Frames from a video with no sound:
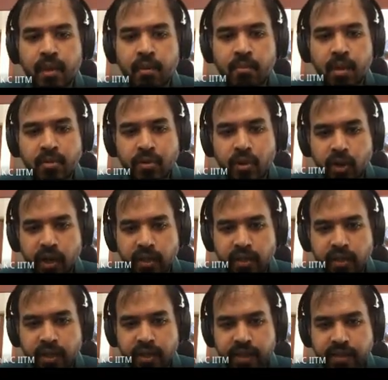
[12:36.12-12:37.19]
But if you look at
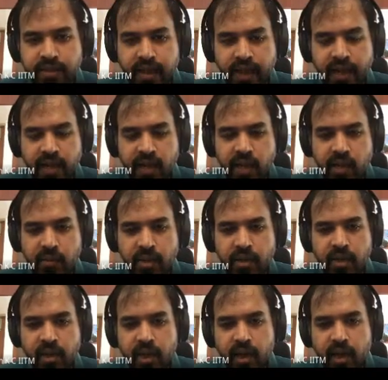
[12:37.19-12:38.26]
the second argument,
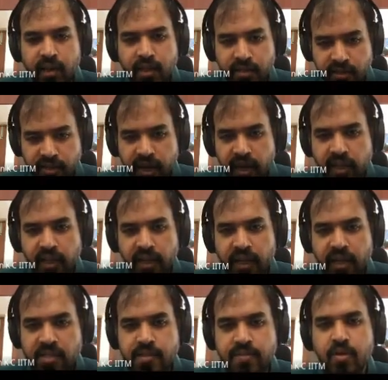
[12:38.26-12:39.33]
this is another
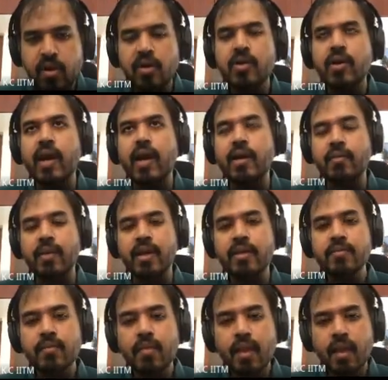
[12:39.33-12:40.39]
recursive call to
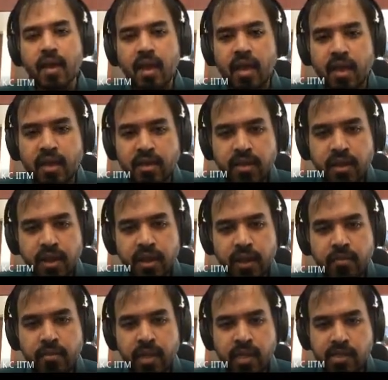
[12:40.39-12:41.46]
Ackermann. Here
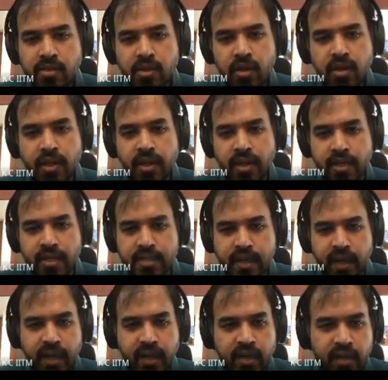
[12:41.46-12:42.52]
m does not decrease,
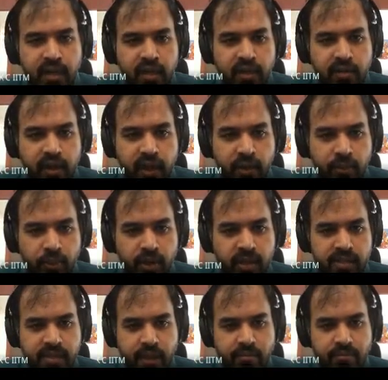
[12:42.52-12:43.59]
right? The input
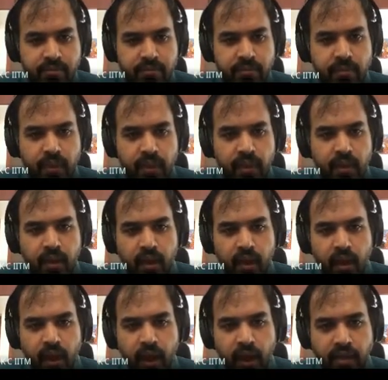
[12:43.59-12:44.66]
is m,
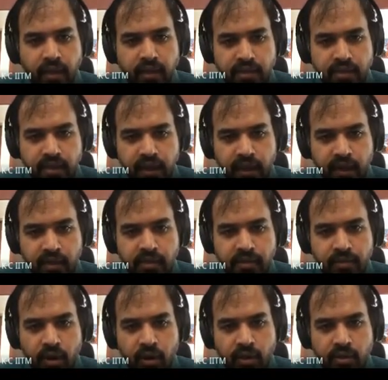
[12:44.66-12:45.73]
and this recursive
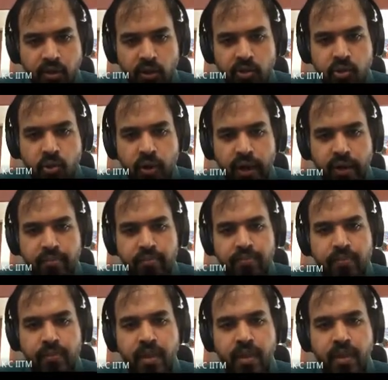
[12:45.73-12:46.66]
call is also on m.